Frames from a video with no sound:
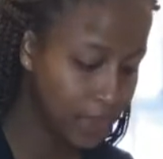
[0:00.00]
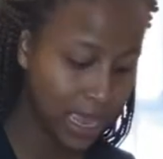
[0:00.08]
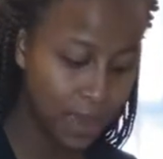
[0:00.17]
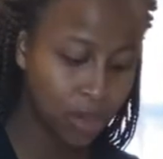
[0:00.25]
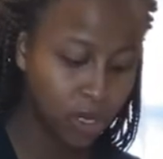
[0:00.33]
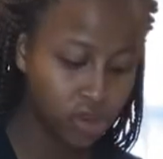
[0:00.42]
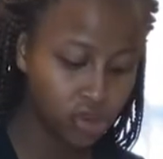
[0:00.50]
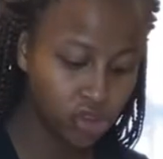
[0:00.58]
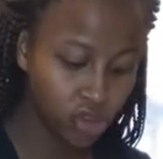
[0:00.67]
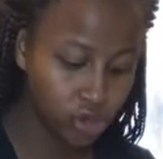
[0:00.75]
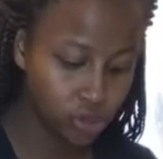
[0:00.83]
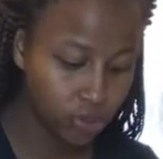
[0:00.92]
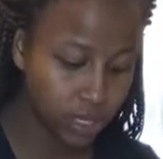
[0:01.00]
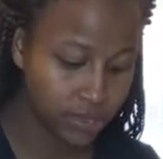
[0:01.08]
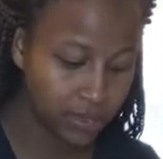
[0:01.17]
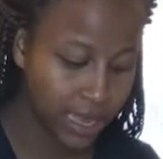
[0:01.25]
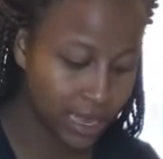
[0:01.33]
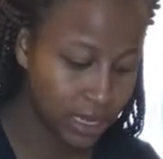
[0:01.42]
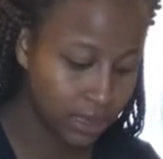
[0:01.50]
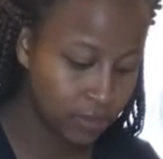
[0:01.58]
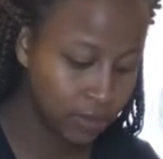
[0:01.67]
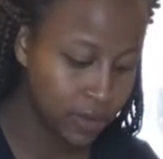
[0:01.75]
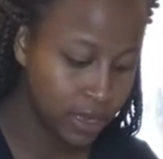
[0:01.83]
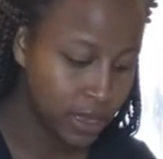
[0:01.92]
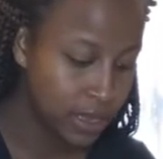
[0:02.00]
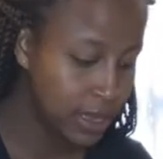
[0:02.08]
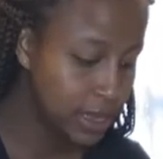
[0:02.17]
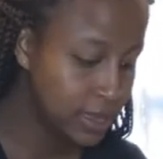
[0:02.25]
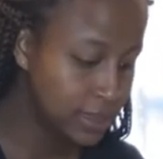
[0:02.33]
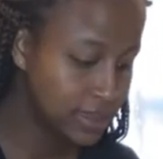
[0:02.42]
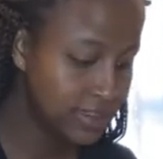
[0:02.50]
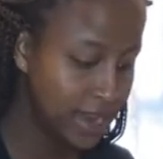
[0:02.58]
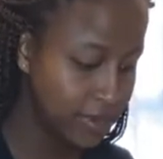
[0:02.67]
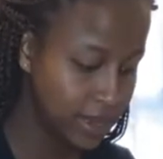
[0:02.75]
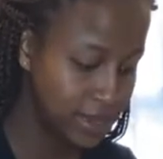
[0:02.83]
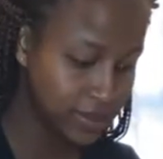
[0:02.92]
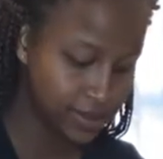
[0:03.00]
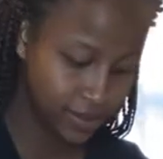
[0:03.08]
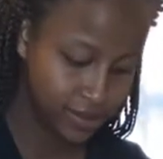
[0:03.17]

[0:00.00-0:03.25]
I'm gonna do two because I love the cherries,